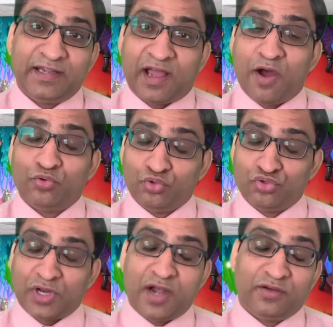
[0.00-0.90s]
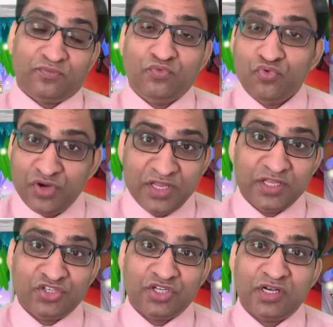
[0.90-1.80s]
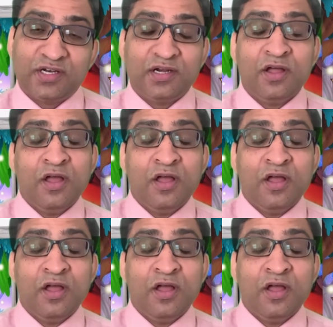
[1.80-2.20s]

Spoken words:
how to start the food in the children,